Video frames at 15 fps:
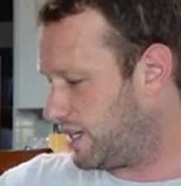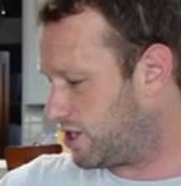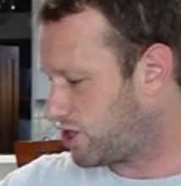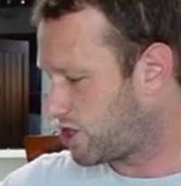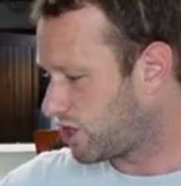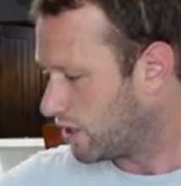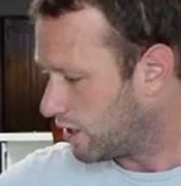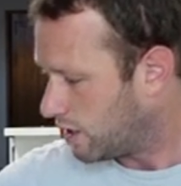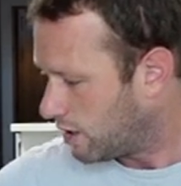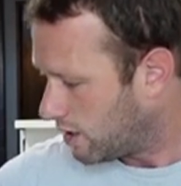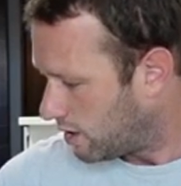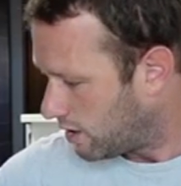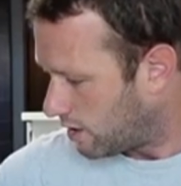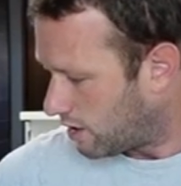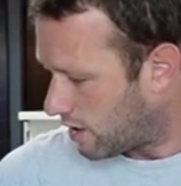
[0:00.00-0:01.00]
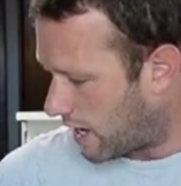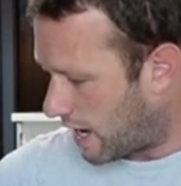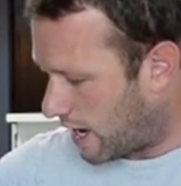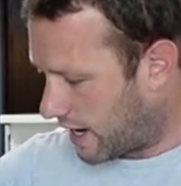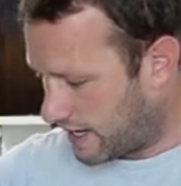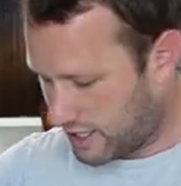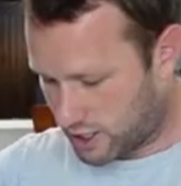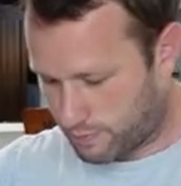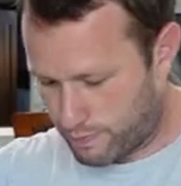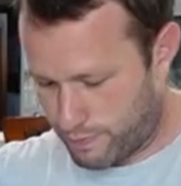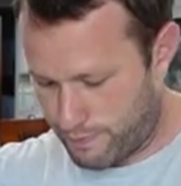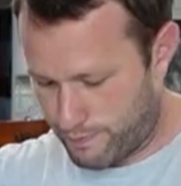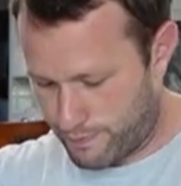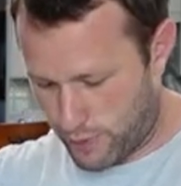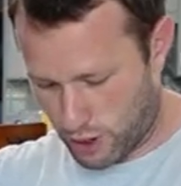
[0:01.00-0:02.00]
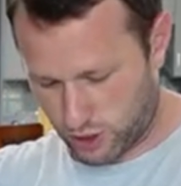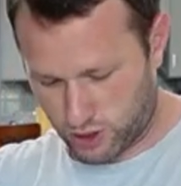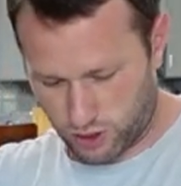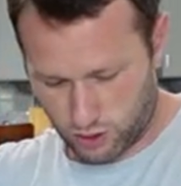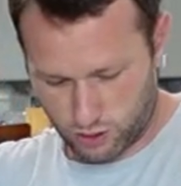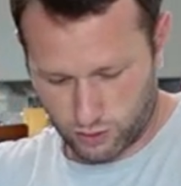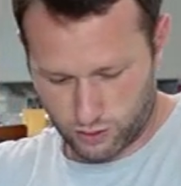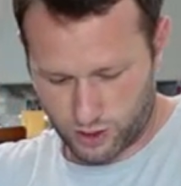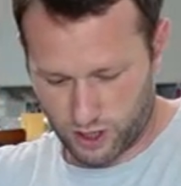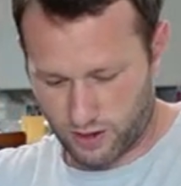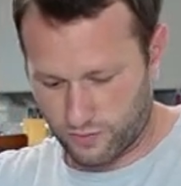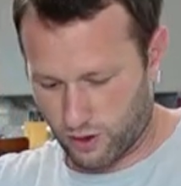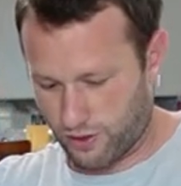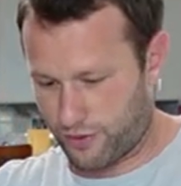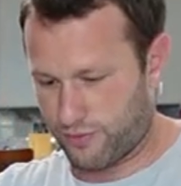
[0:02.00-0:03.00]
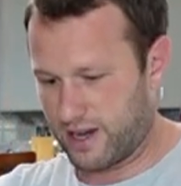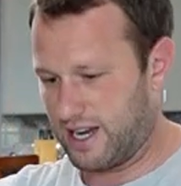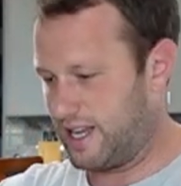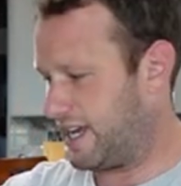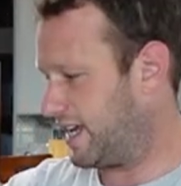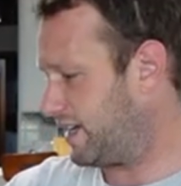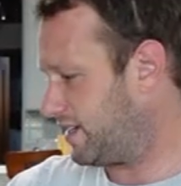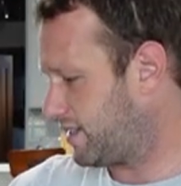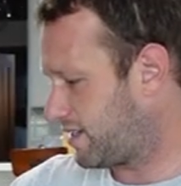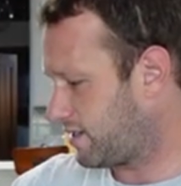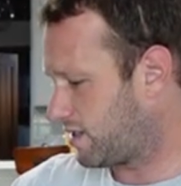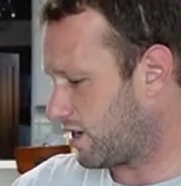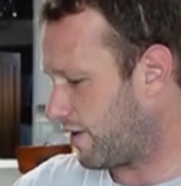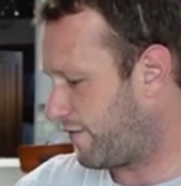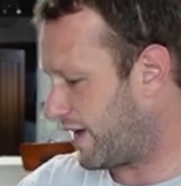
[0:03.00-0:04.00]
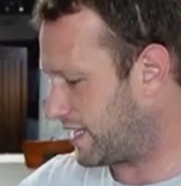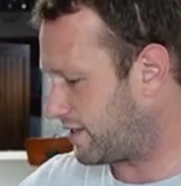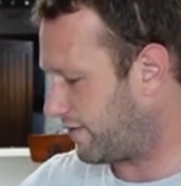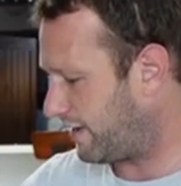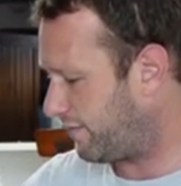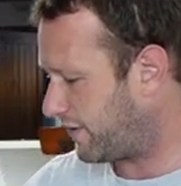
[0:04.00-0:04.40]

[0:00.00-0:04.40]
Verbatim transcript: each bottle. So I've got 3 of these, so effectively